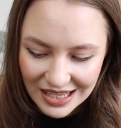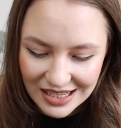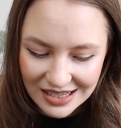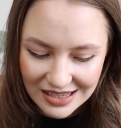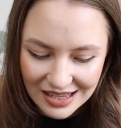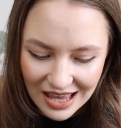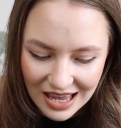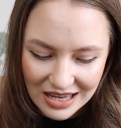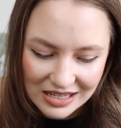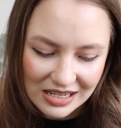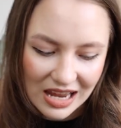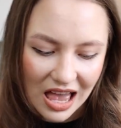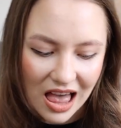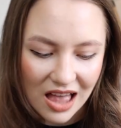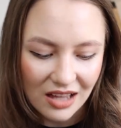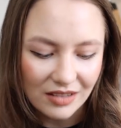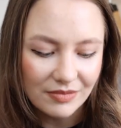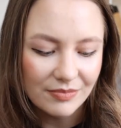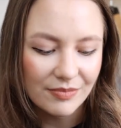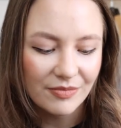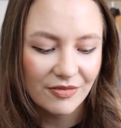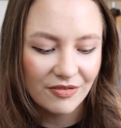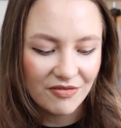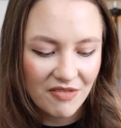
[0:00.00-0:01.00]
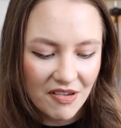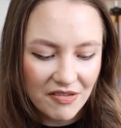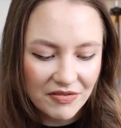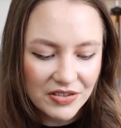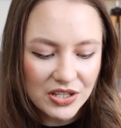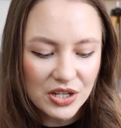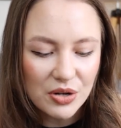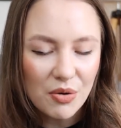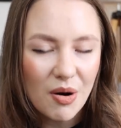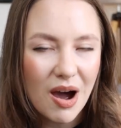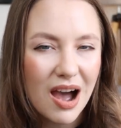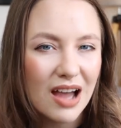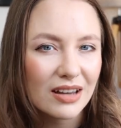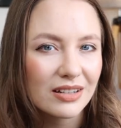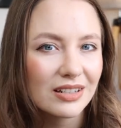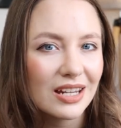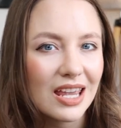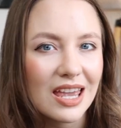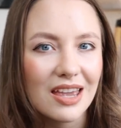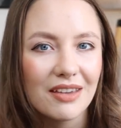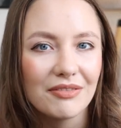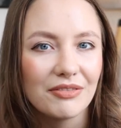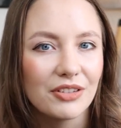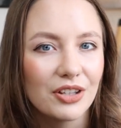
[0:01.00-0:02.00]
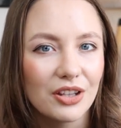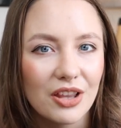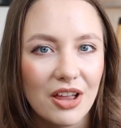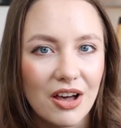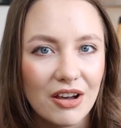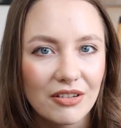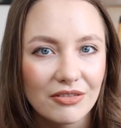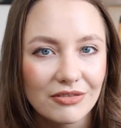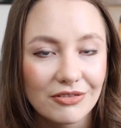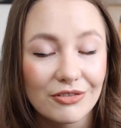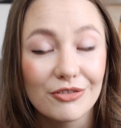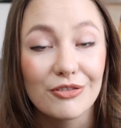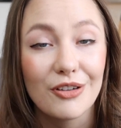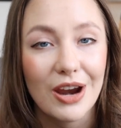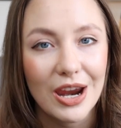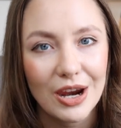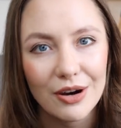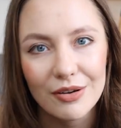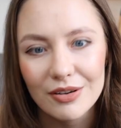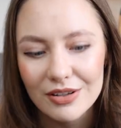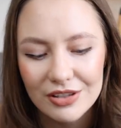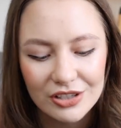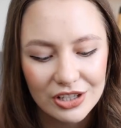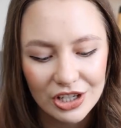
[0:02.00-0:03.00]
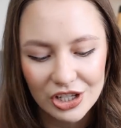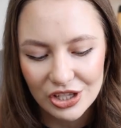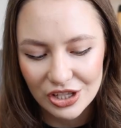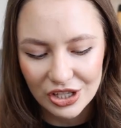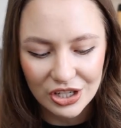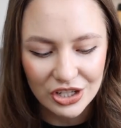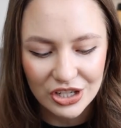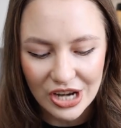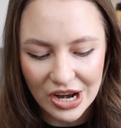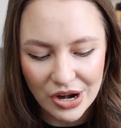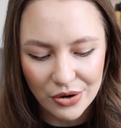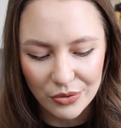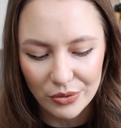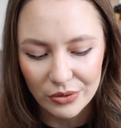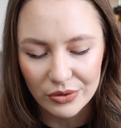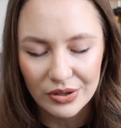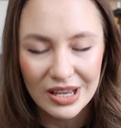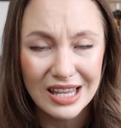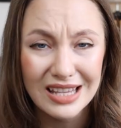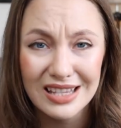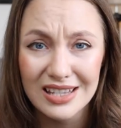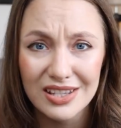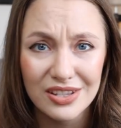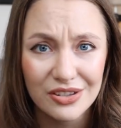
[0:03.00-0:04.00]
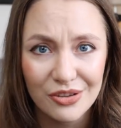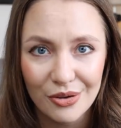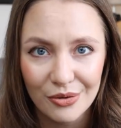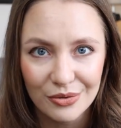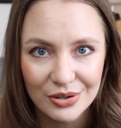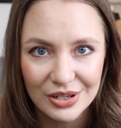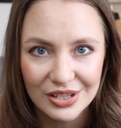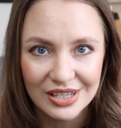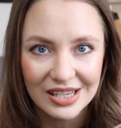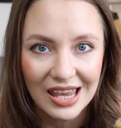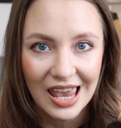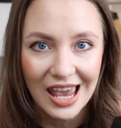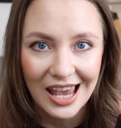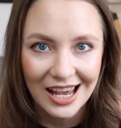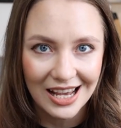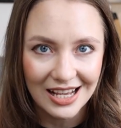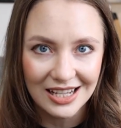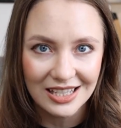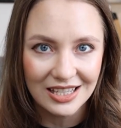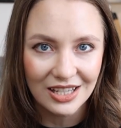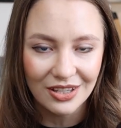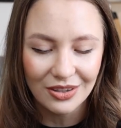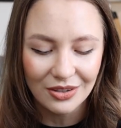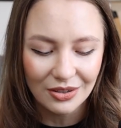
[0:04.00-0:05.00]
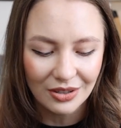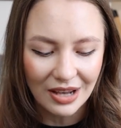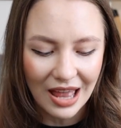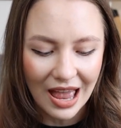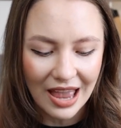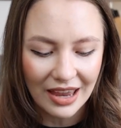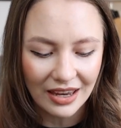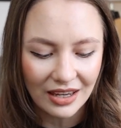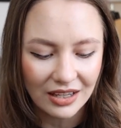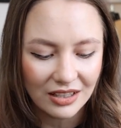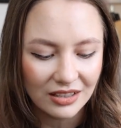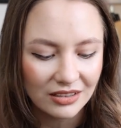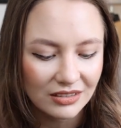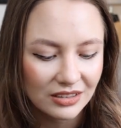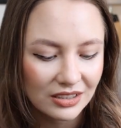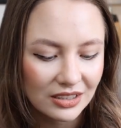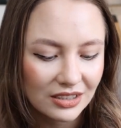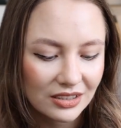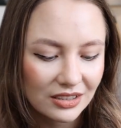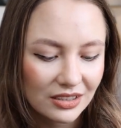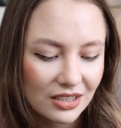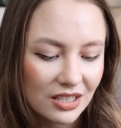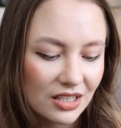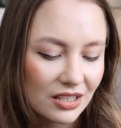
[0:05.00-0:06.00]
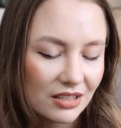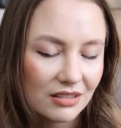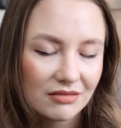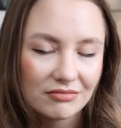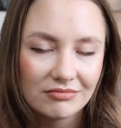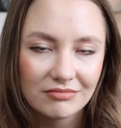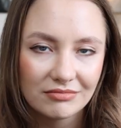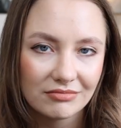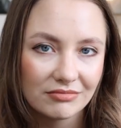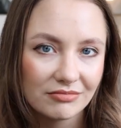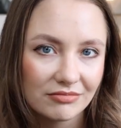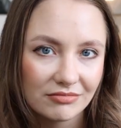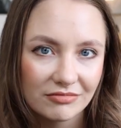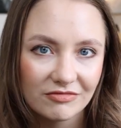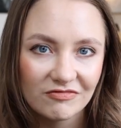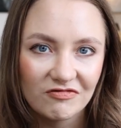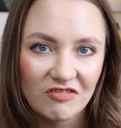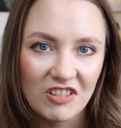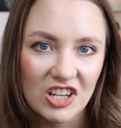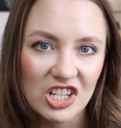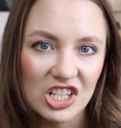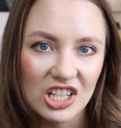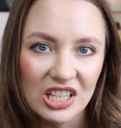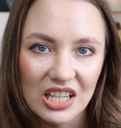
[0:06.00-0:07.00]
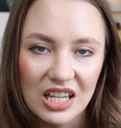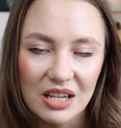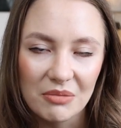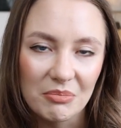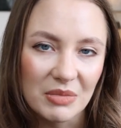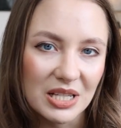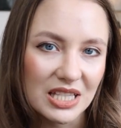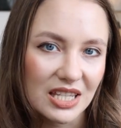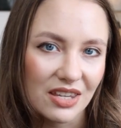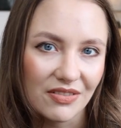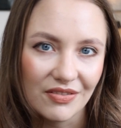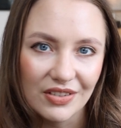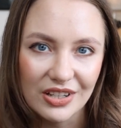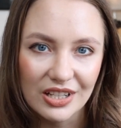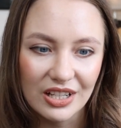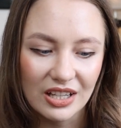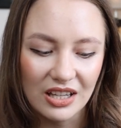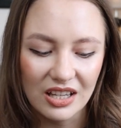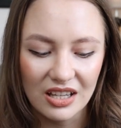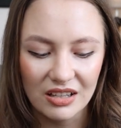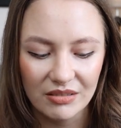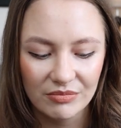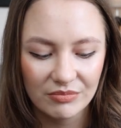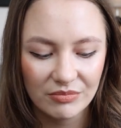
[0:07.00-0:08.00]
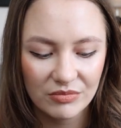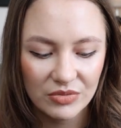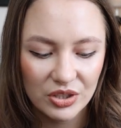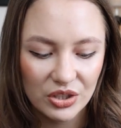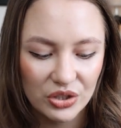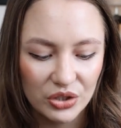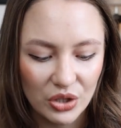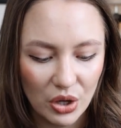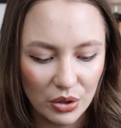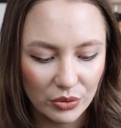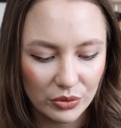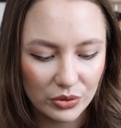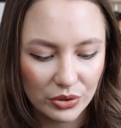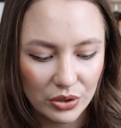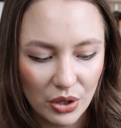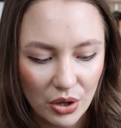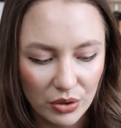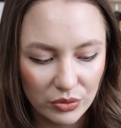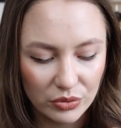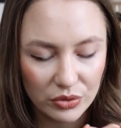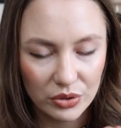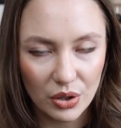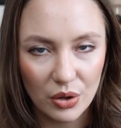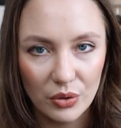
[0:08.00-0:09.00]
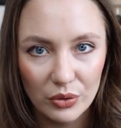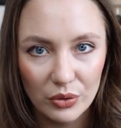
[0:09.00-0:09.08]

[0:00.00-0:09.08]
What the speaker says: Scandal, 51. If you love fragrance, just in general, it's so just easy to like. Vanilla, musky vanilla, so good.